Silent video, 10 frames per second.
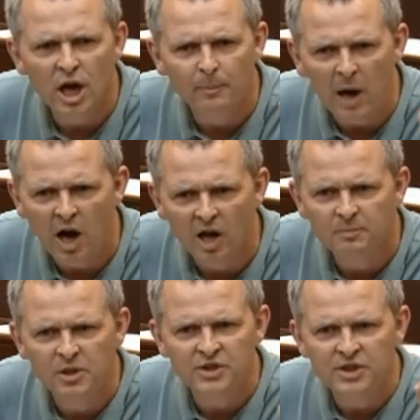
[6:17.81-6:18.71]

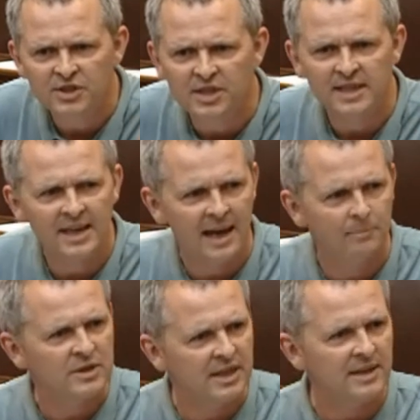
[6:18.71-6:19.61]
apartments sitting
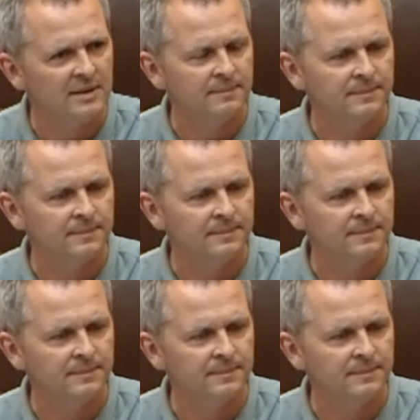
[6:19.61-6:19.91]
empty